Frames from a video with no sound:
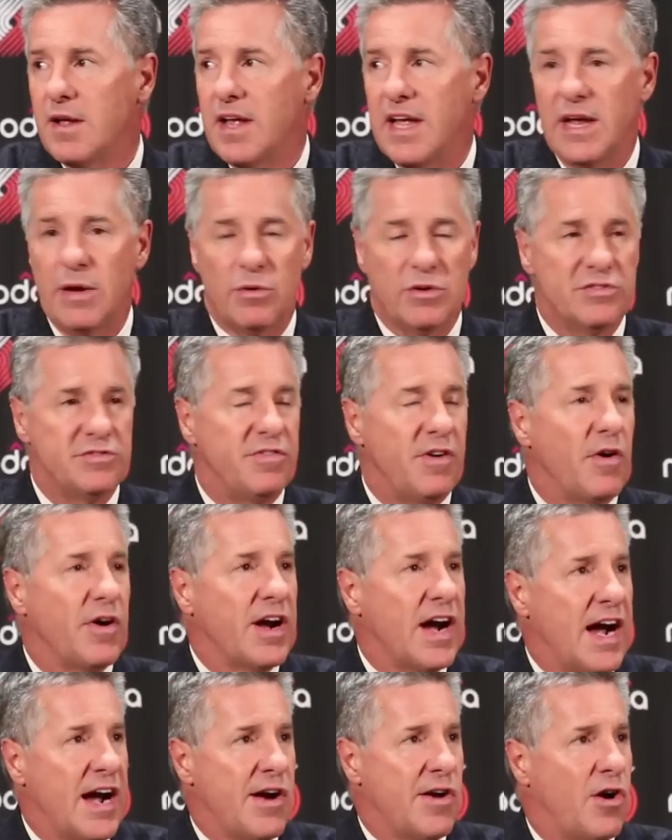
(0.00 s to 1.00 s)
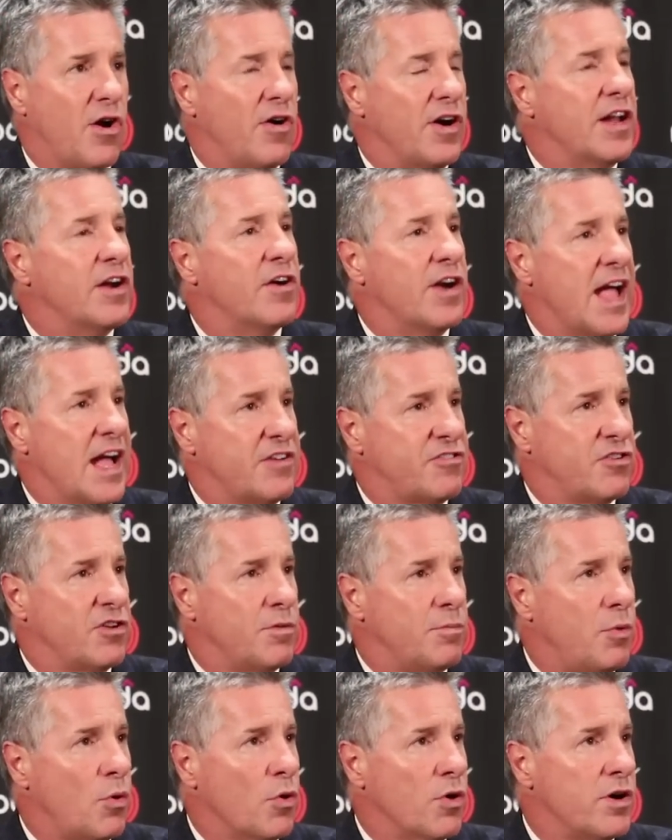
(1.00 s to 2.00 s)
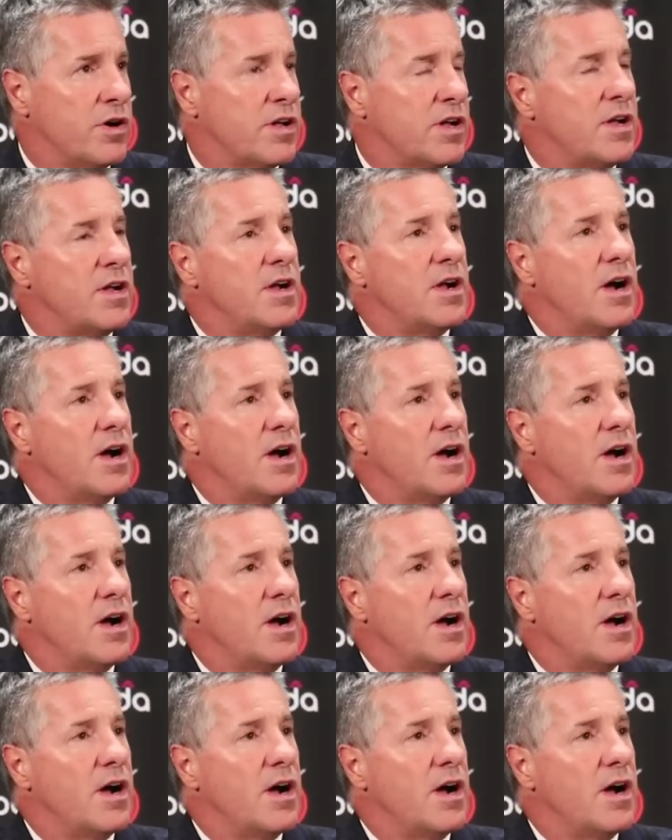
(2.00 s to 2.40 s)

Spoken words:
he was very high on our international board.